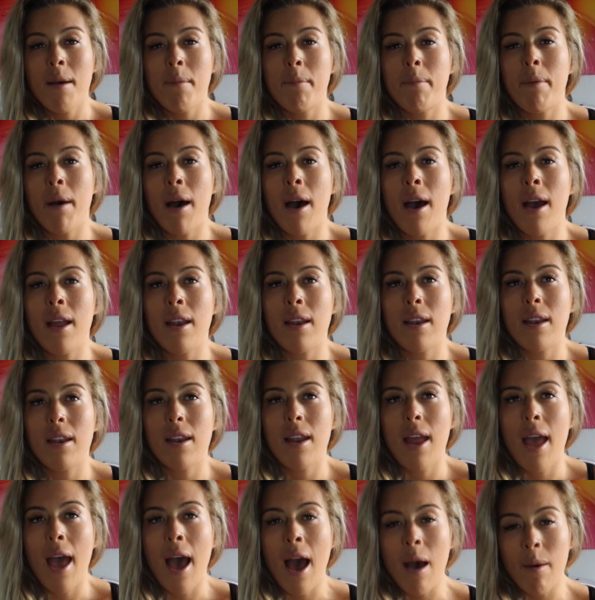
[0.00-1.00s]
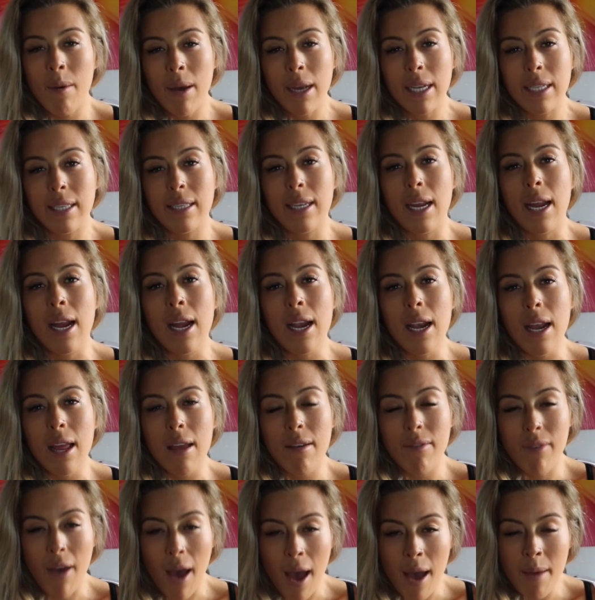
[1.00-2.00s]
But how I see it,
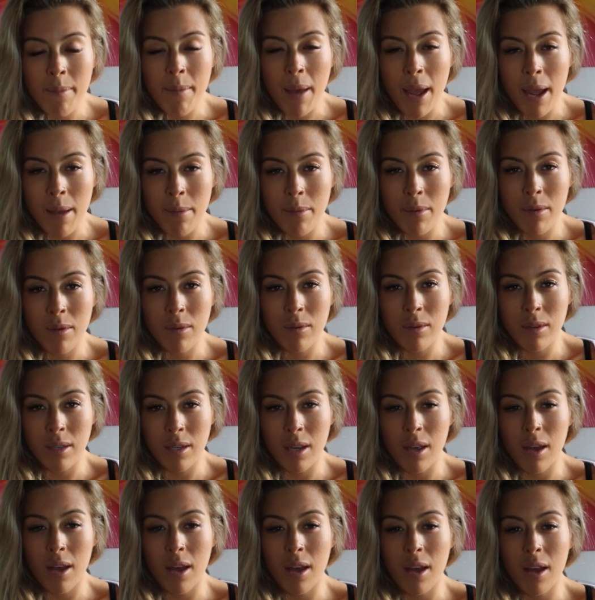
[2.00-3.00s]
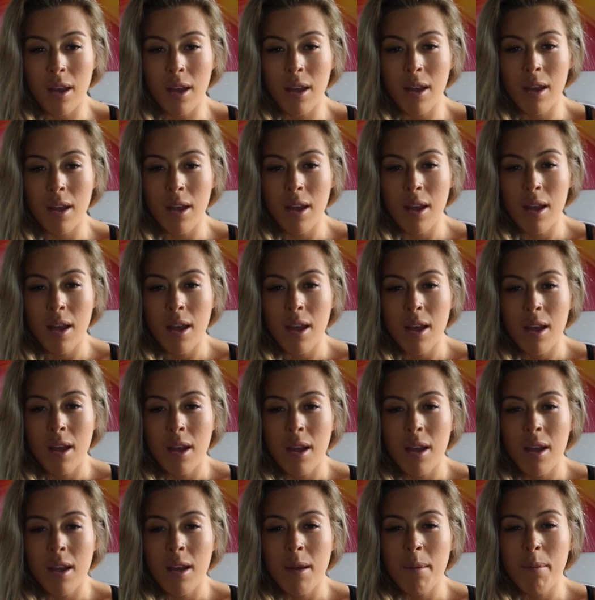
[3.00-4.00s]
if I'm able to
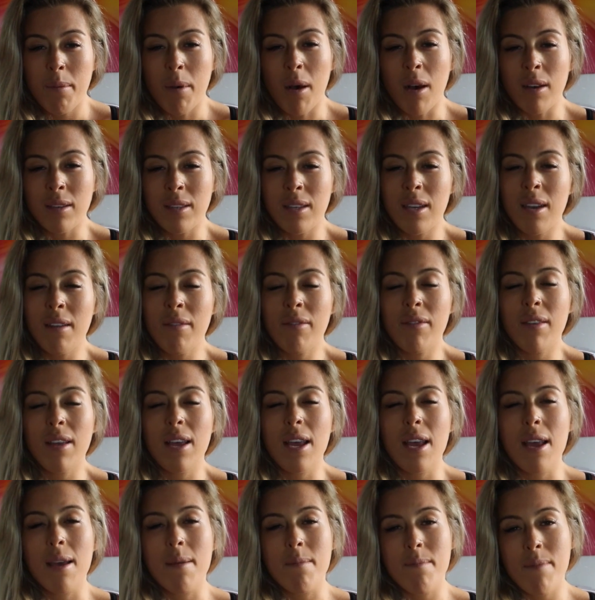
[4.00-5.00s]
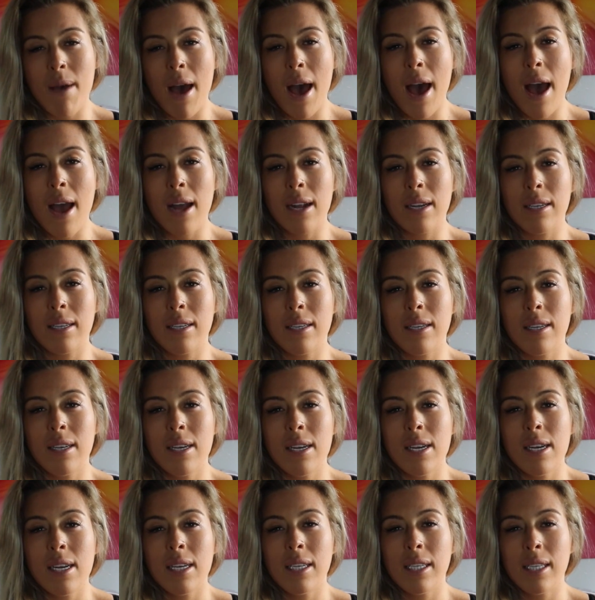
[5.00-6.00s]
positively impact
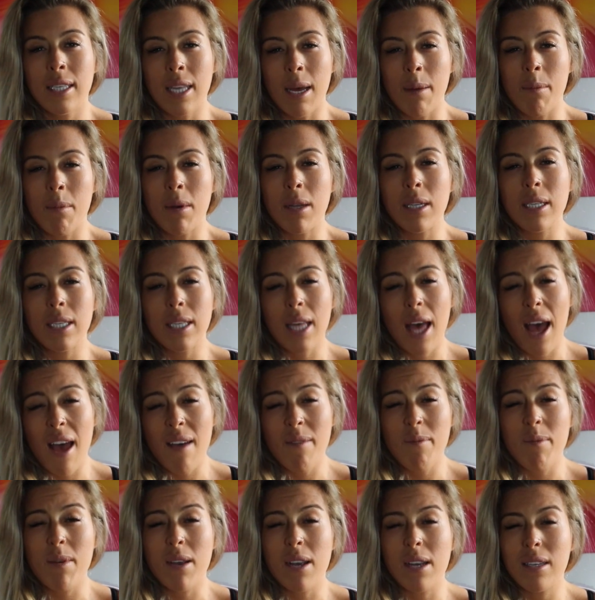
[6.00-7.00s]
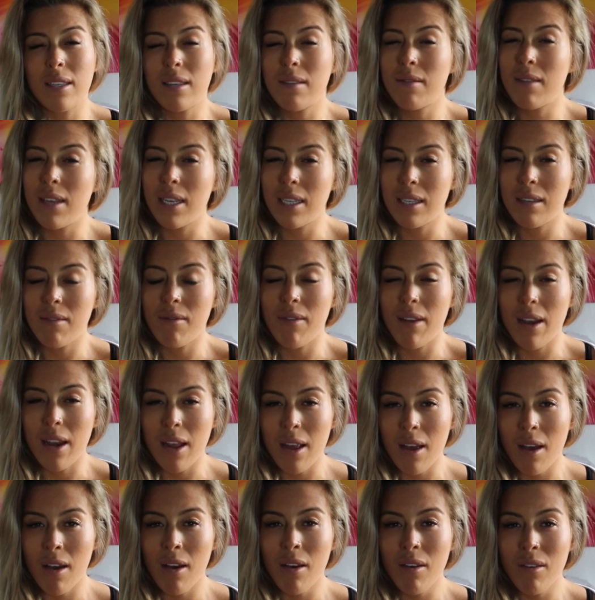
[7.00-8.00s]
someone's life because of this
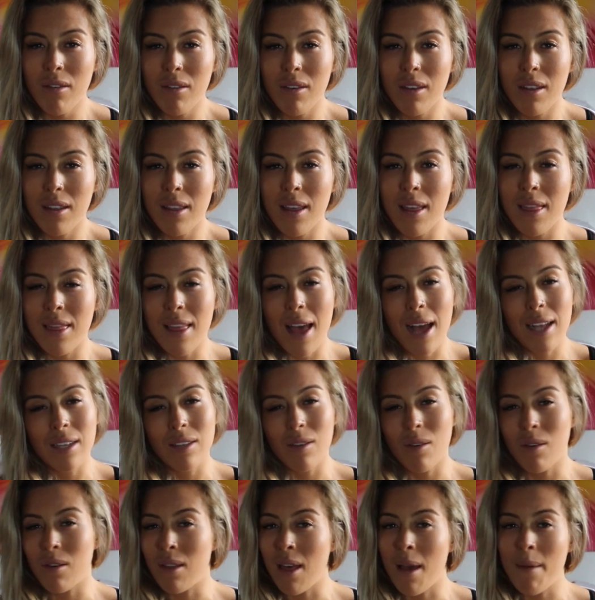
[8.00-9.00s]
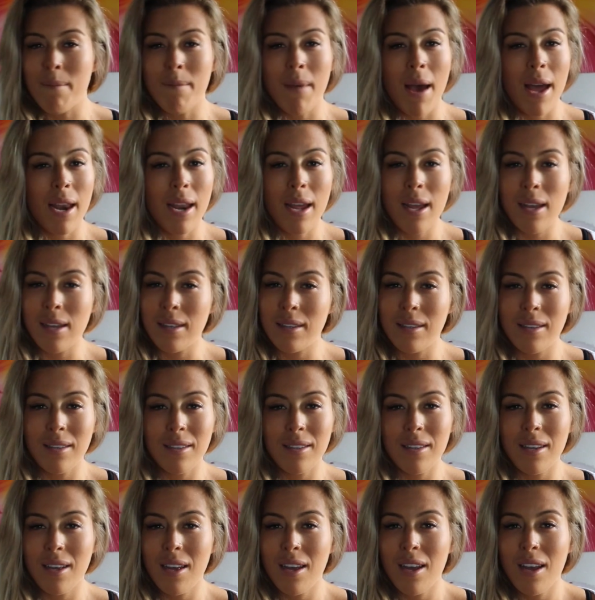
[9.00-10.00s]
video, then that's all that
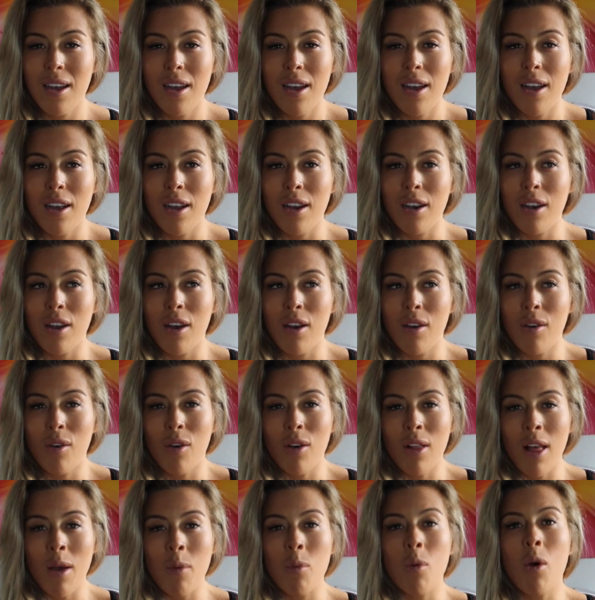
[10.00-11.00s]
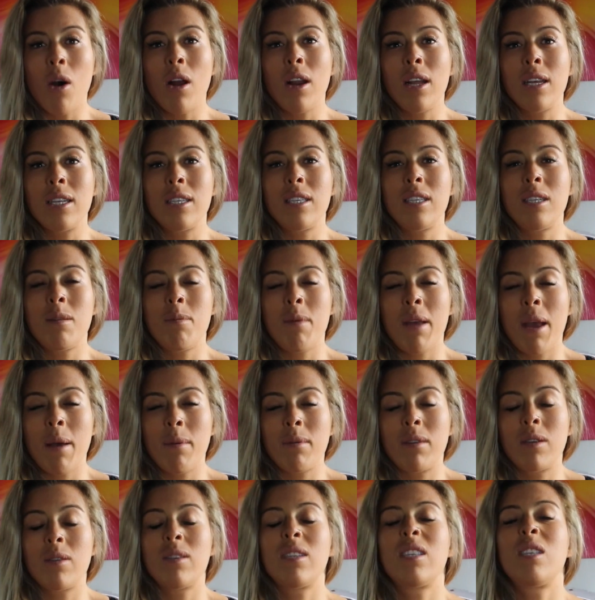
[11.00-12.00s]
matters. You know, all I want is to be
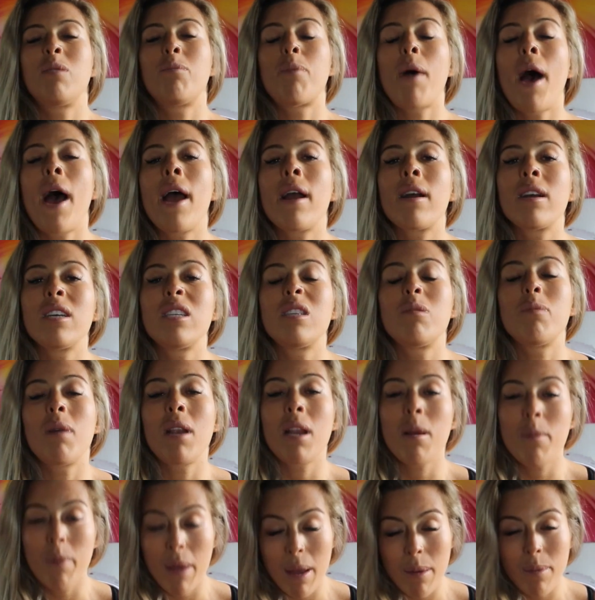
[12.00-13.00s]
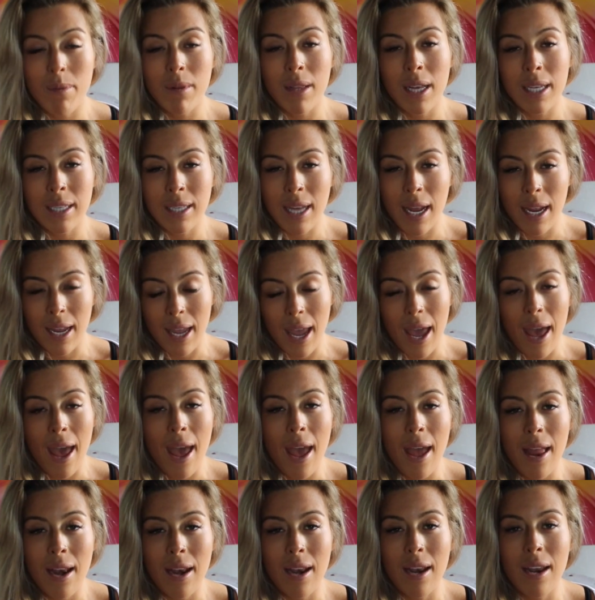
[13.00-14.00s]
able to inspire as many people as I
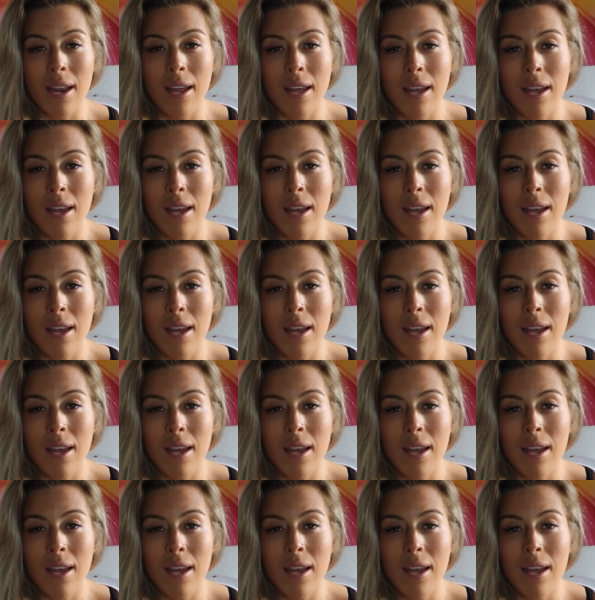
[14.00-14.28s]
can.